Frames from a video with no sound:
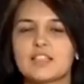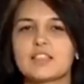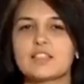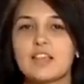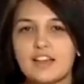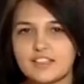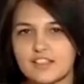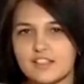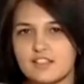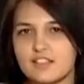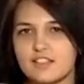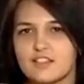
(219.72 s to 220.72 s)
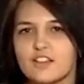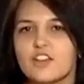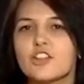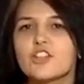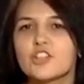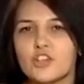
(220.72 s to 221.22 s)
Silence
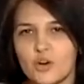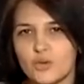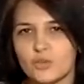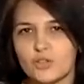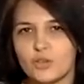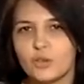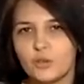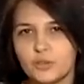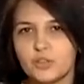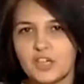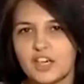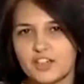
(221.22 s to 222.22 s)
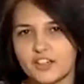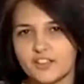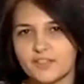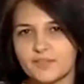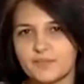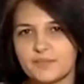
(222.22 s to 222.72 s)
shows you who you are.
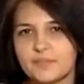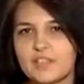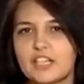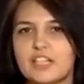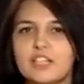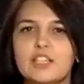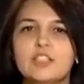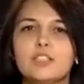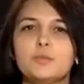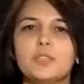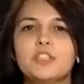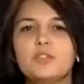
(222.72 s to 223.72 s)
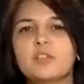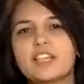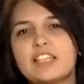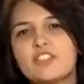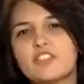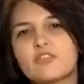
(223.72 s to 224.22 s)
When you are
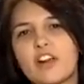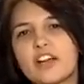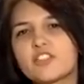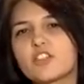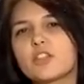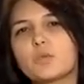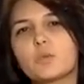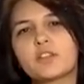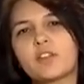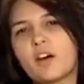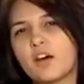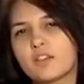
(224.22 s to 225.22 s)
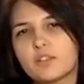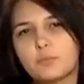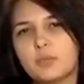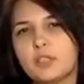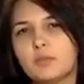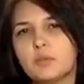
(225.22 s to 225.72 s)
interacting with other
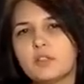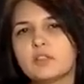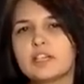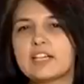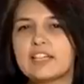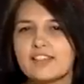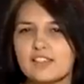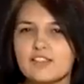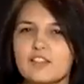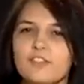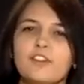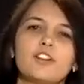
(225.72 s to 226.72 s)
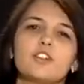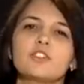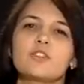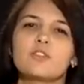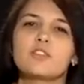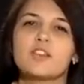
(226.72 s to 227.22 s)
people, it is difficult
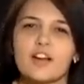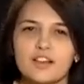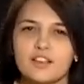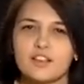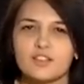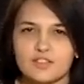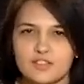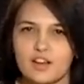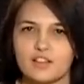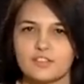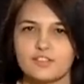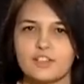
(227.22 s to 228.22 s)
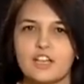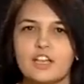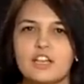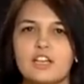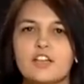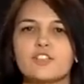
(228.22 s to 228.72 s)
to study yourself
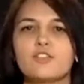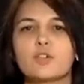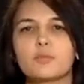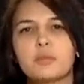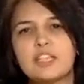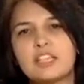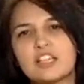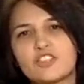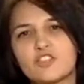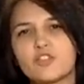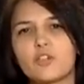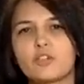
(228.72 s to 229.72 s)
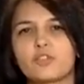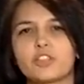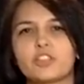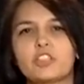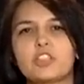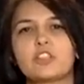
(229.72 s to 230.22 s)
as you are being
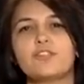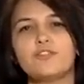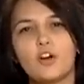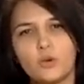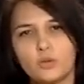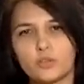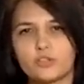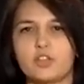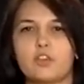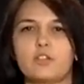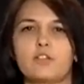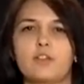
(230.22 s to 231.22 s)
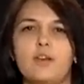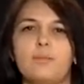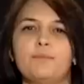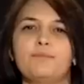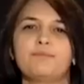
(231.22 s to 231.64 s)
extrovert and focusing on them.